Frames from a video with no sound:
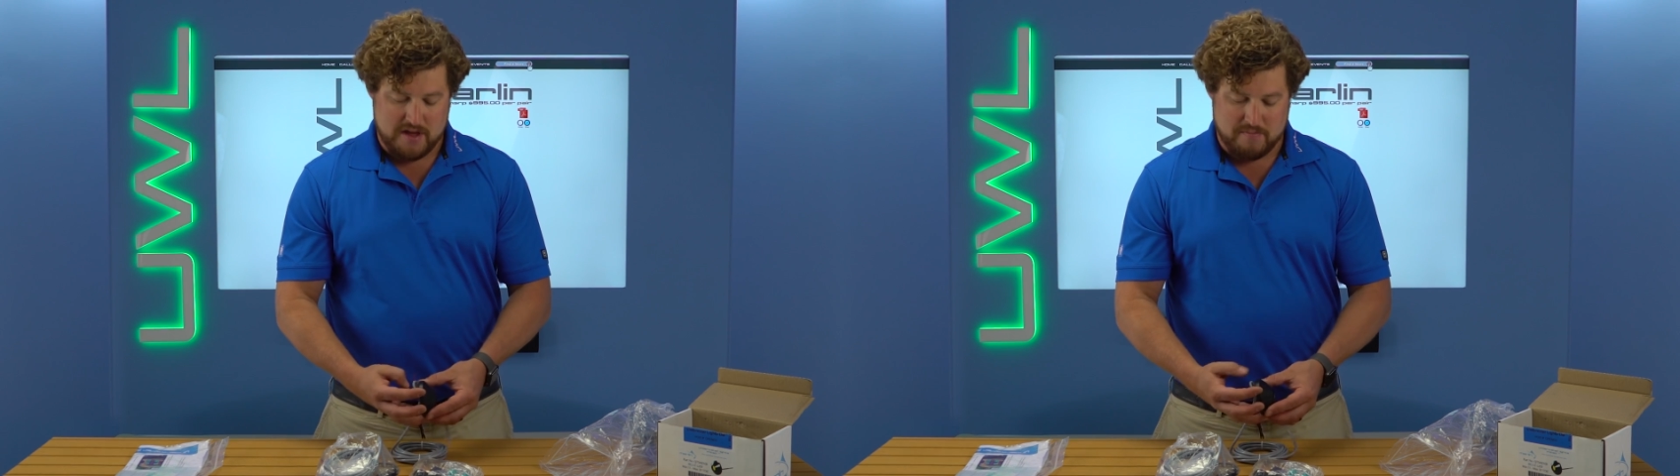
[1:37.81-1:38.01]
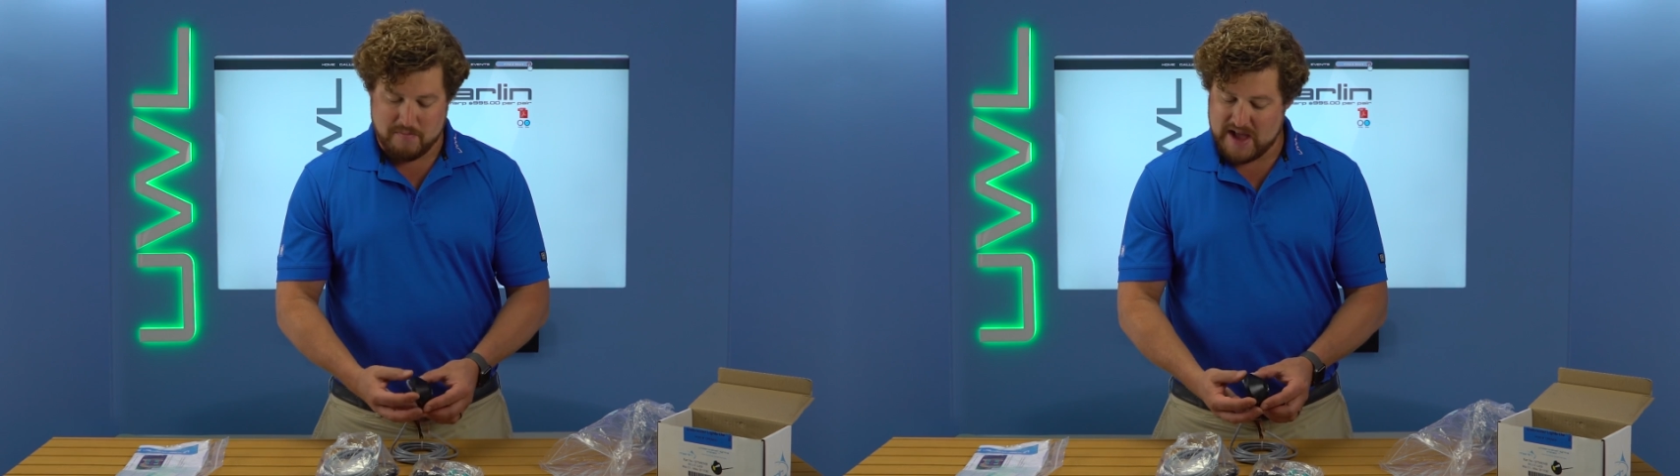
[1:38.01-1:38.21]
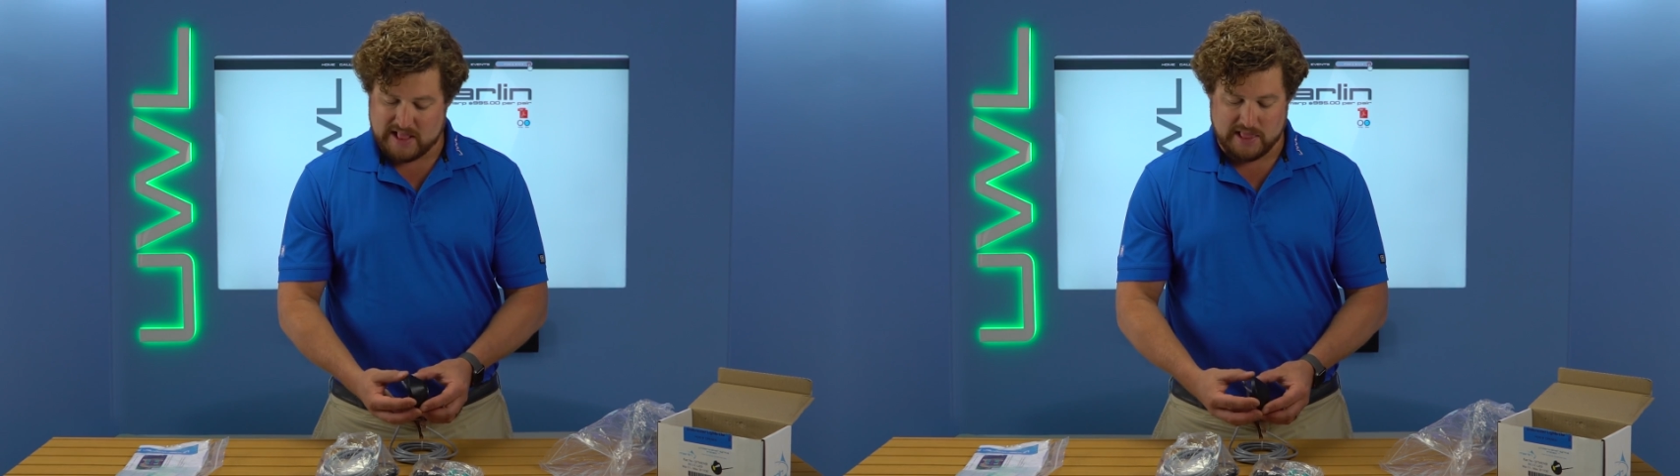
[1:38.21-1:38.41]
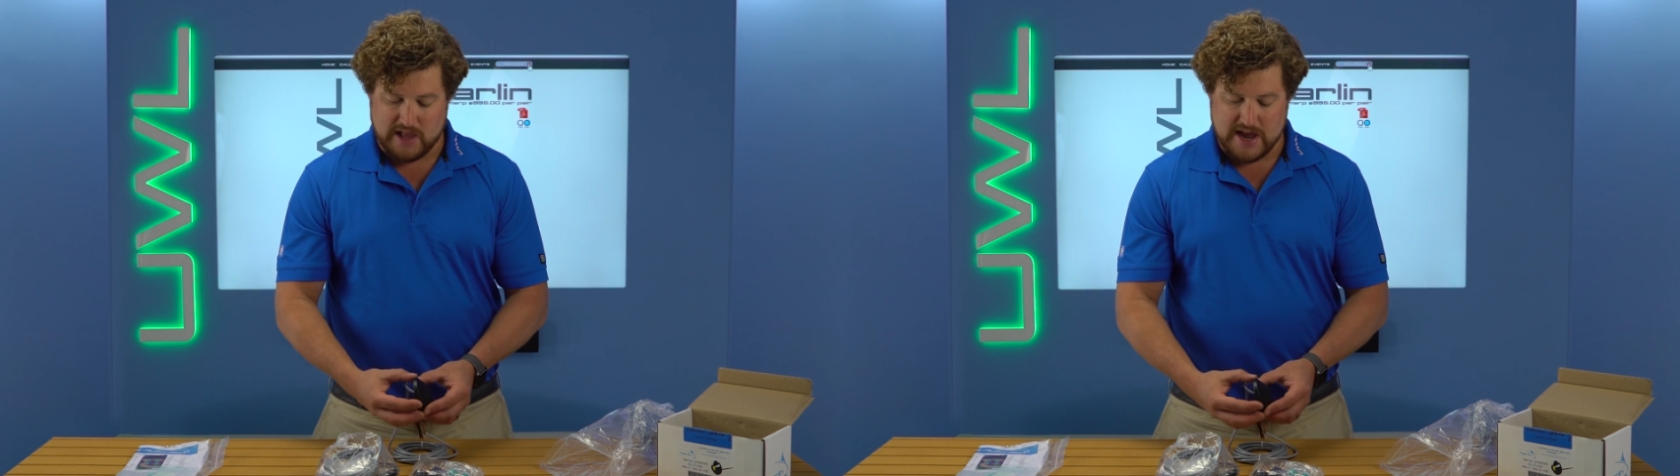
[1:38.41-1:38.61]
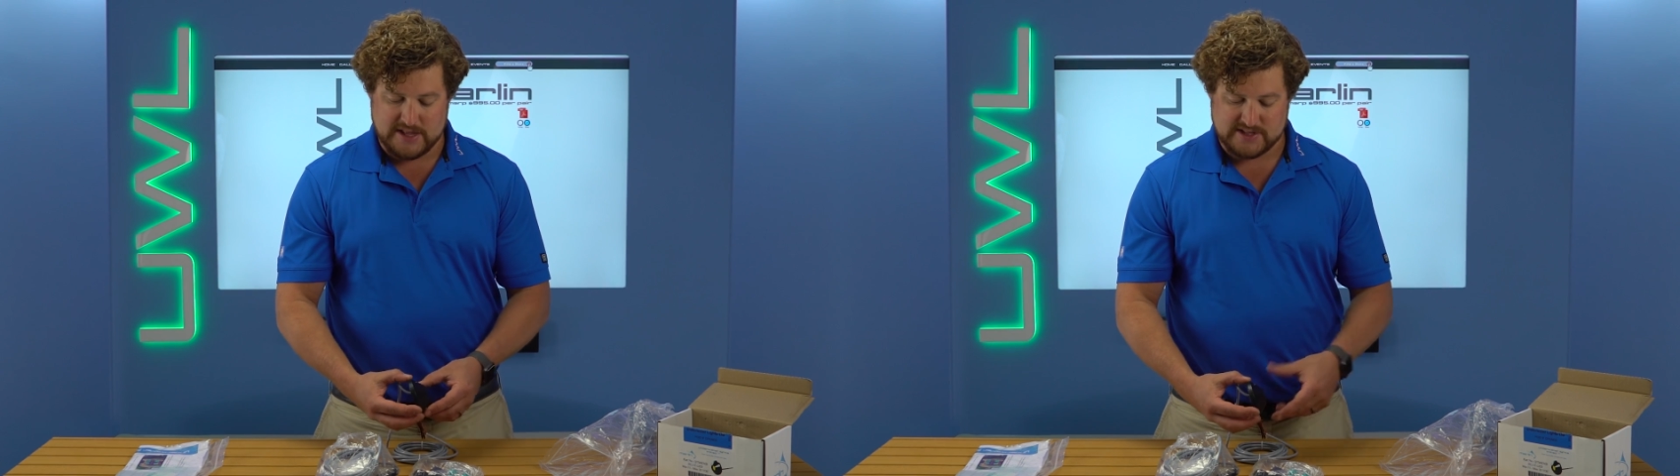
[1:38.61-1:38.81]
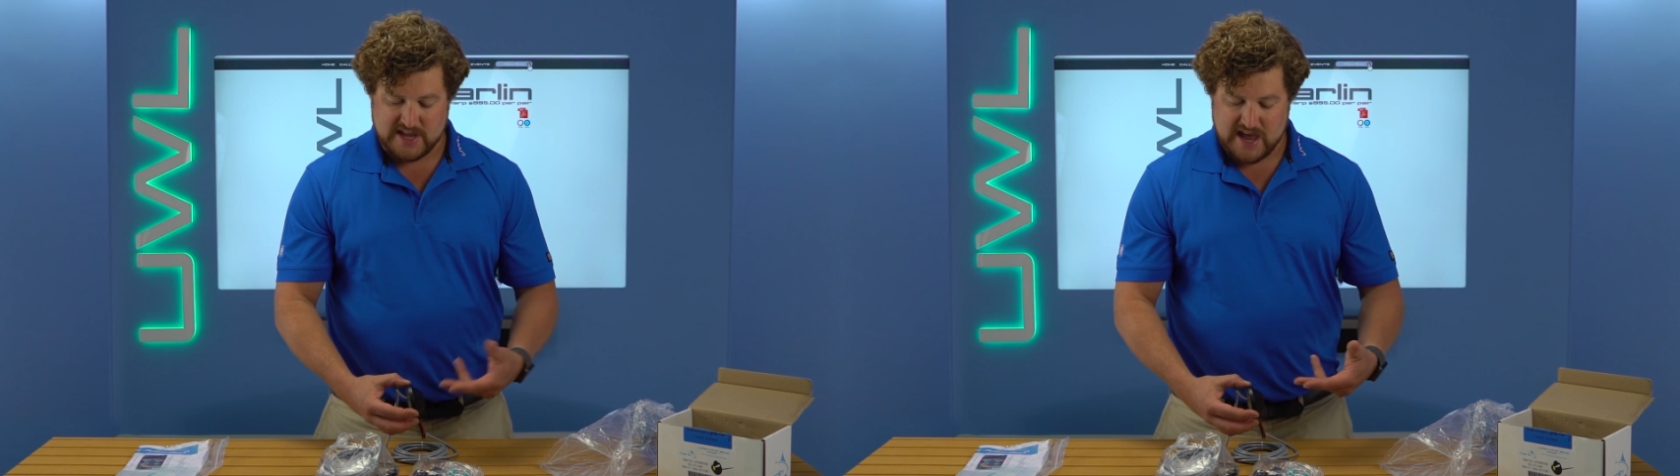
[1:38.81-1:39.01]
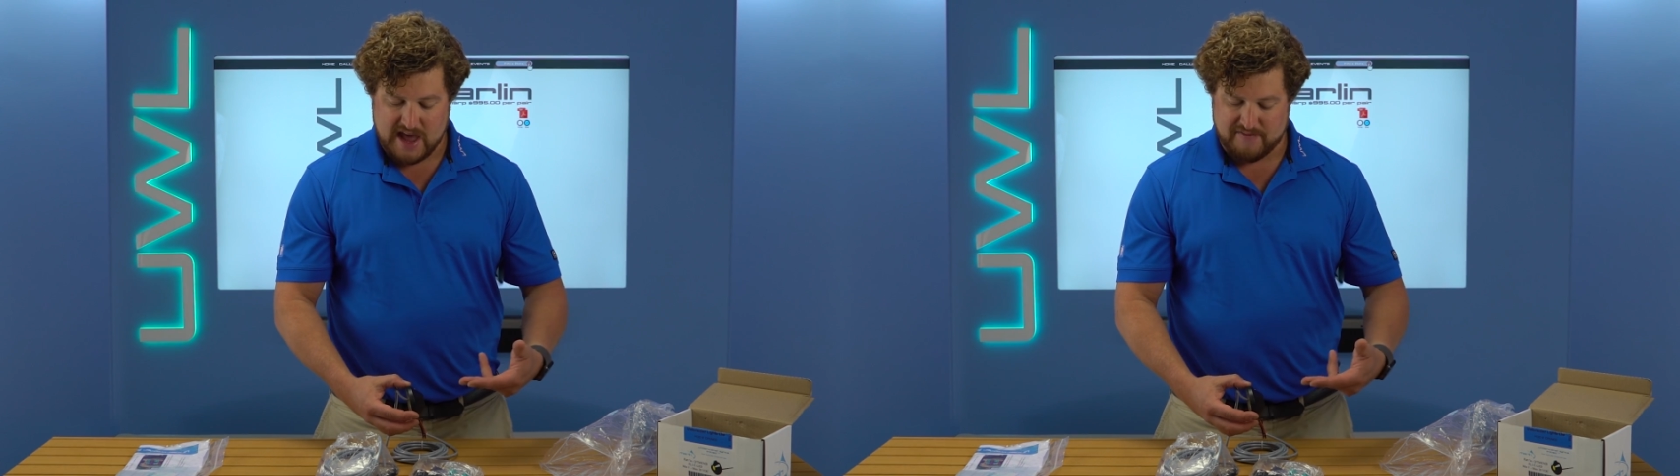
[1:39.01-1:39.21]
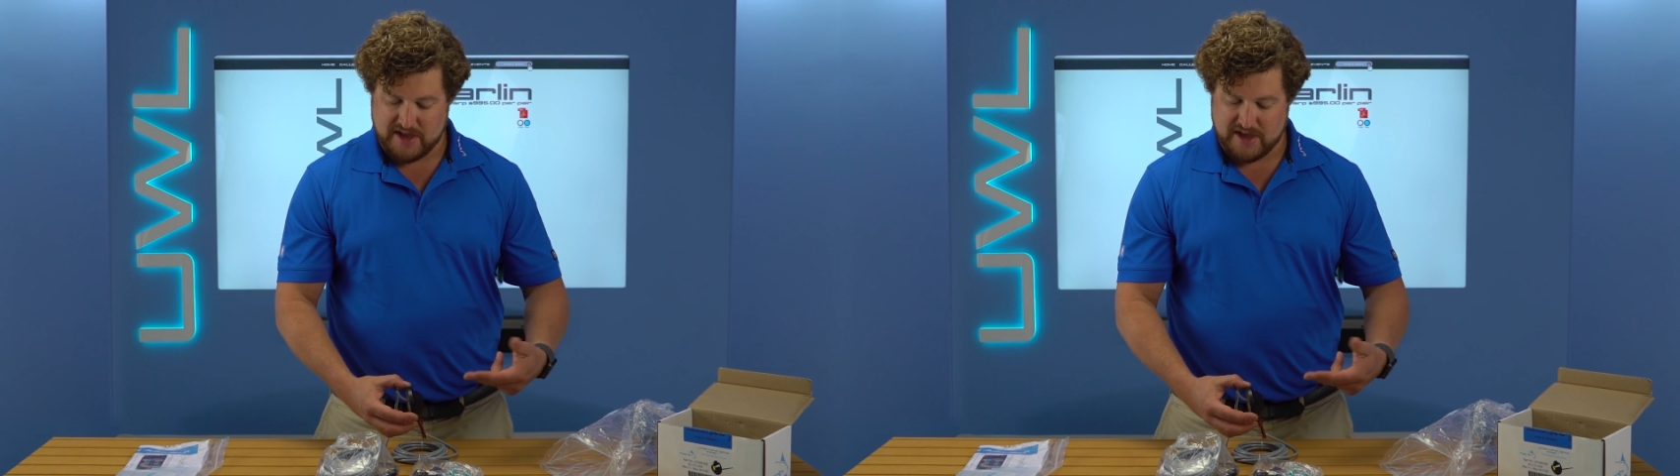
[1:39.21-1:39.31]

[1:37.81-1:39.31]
metal lights have